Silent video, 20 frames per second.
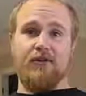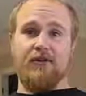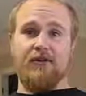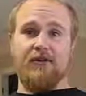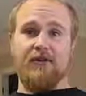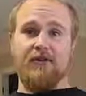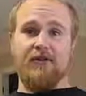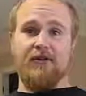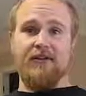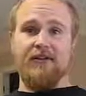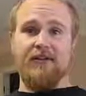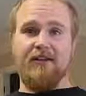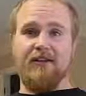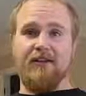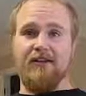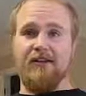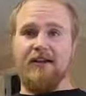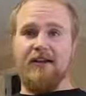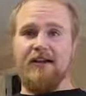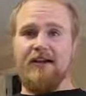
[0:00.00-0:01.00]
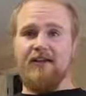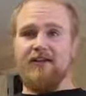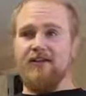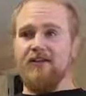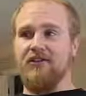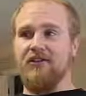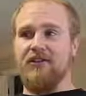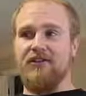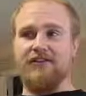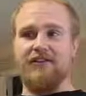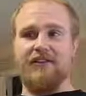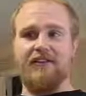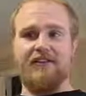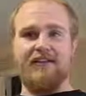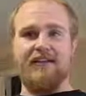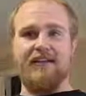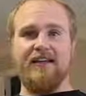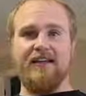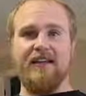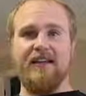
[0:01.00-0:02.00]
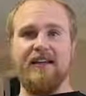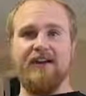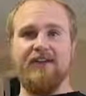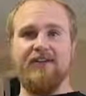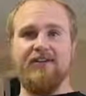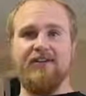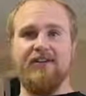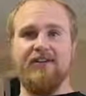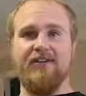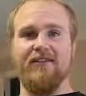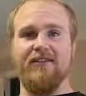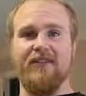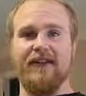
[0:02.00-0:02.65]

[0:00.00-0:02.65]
I mean, it's great having a check like that now,